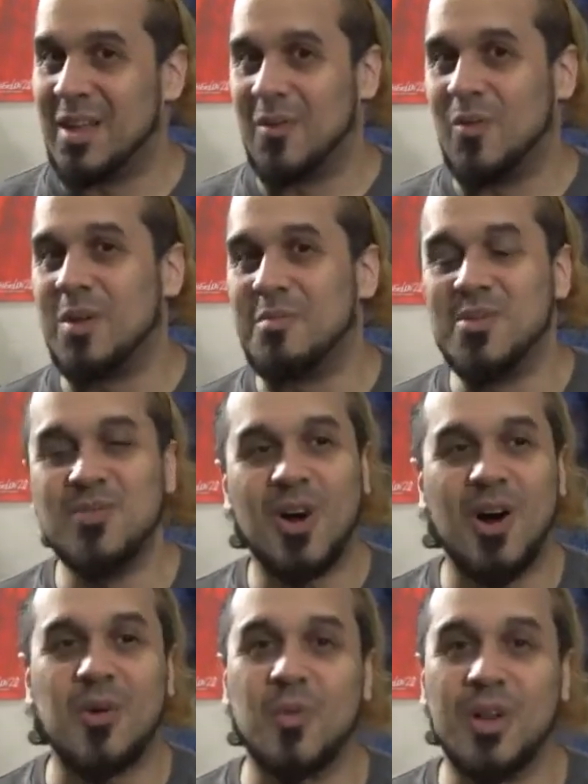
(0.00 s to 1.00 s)
We move
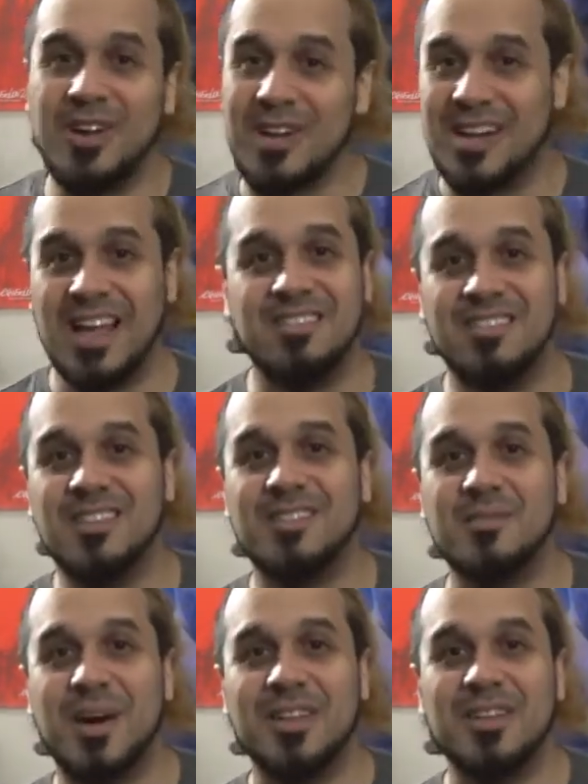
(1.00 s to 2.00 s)
on. One of the nice things
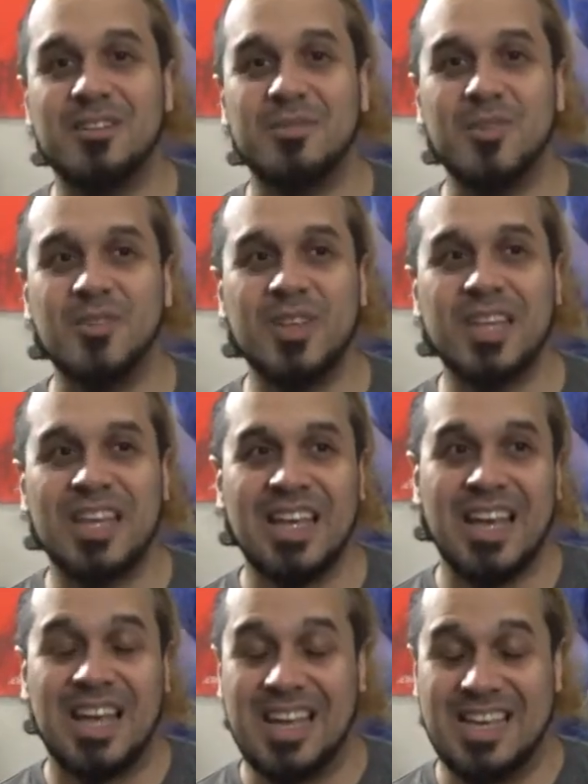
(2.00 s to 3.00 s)
about this movie
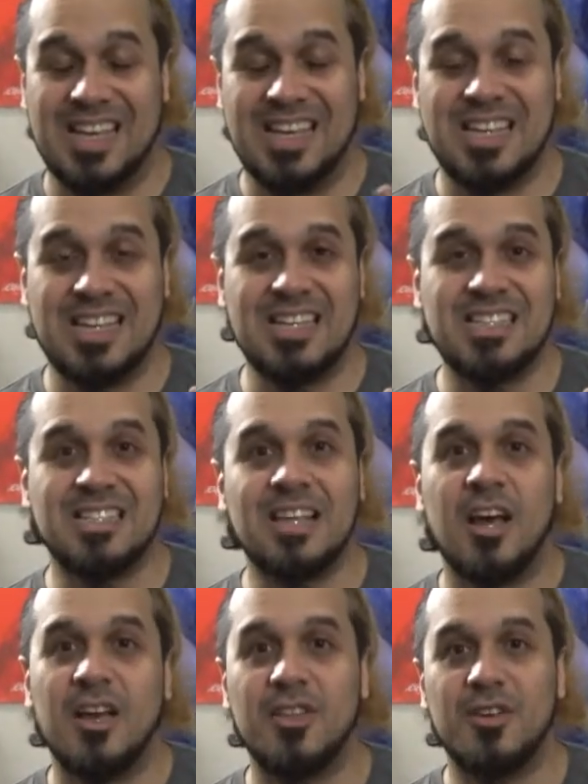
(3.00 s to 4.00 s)
is
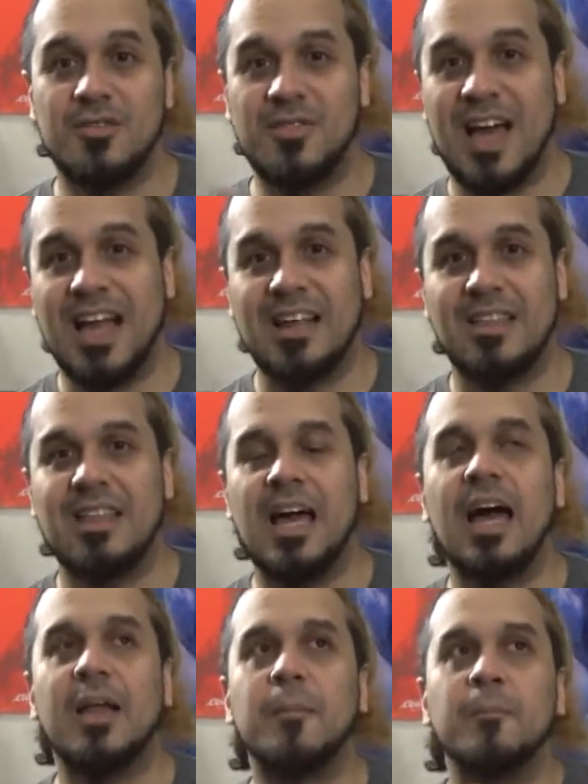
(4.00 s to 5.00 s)
the fact
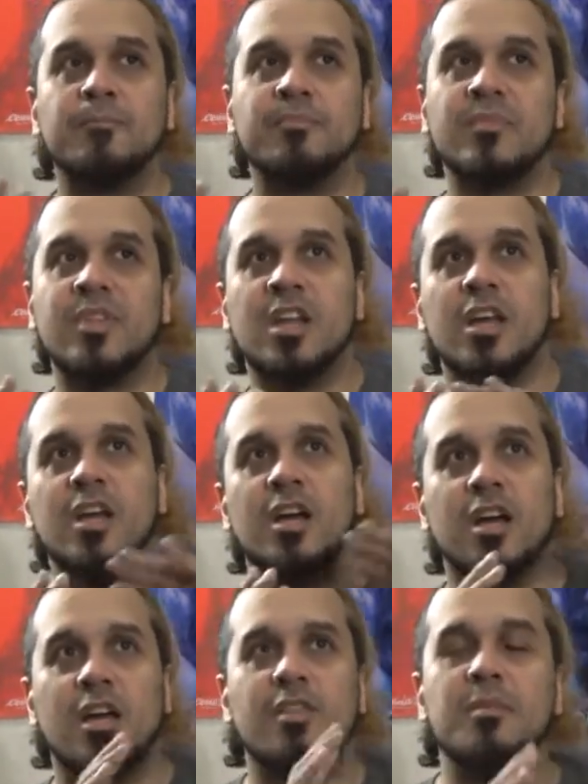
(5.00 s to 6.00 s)
that
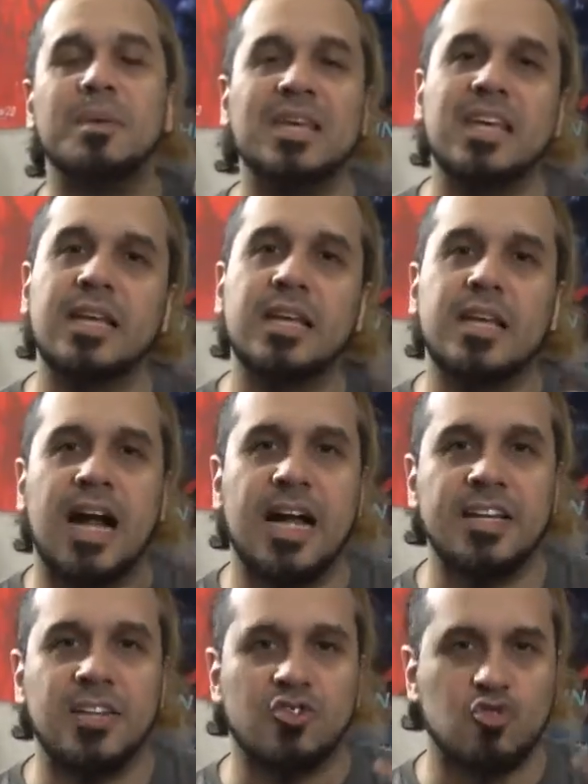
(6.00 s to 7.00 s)
the beginning
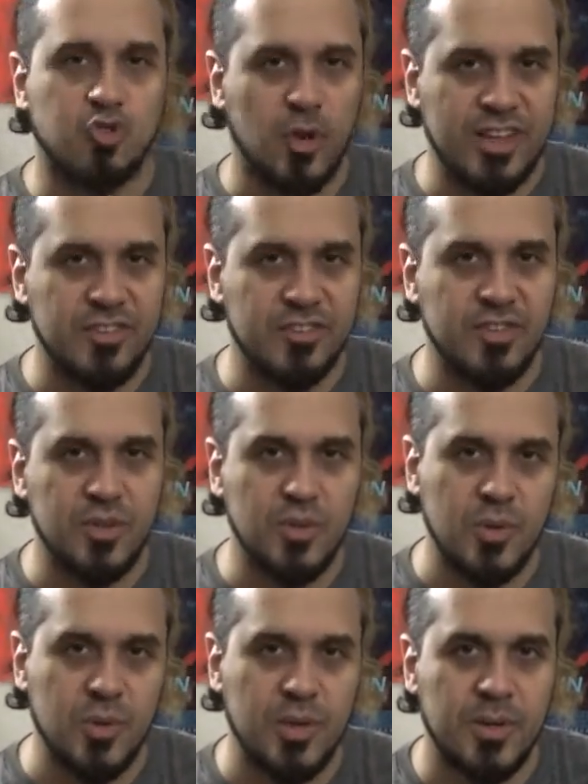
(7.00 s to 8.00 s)
kind of tricks
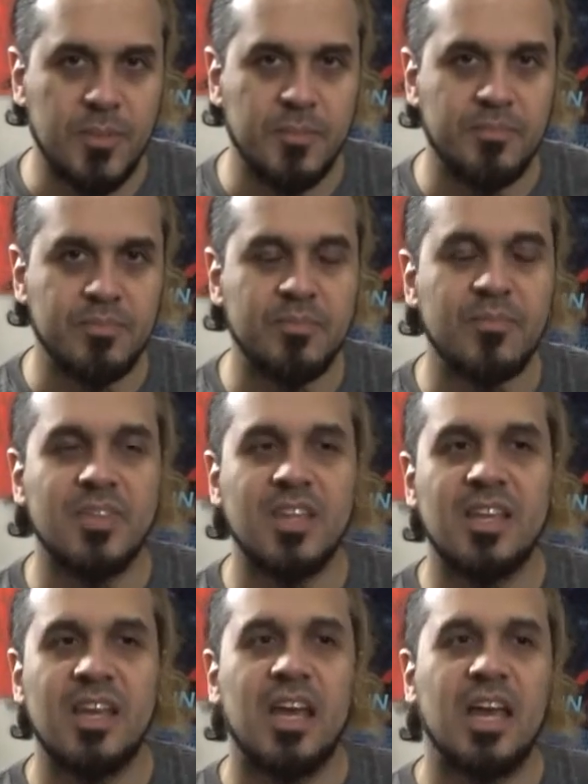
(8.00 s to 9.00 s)
you
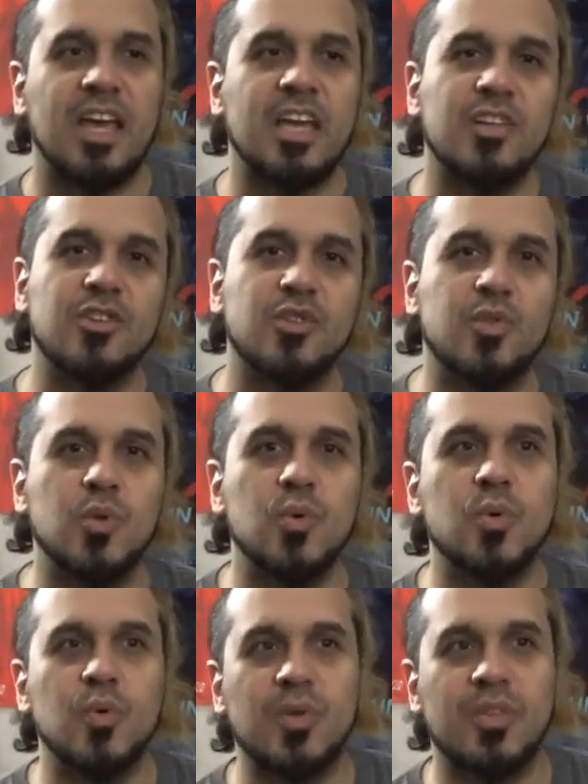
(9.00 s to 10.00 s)

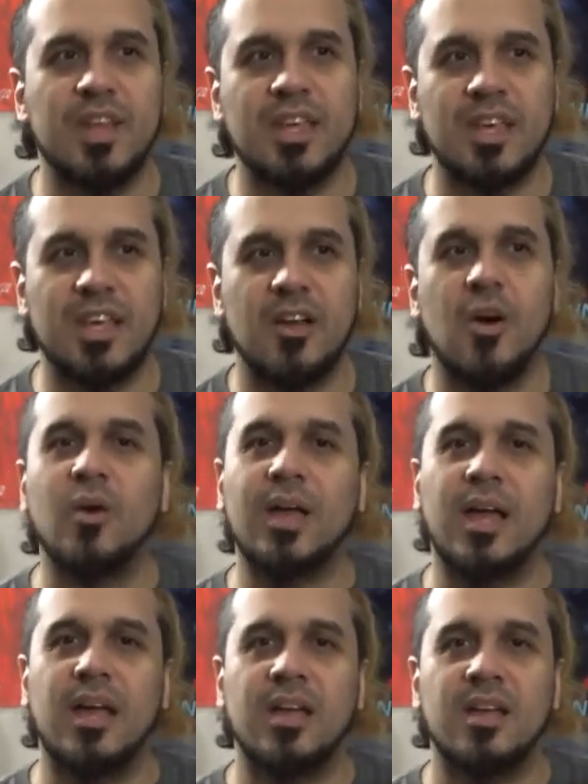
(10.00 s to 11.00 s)
into thinking, okay,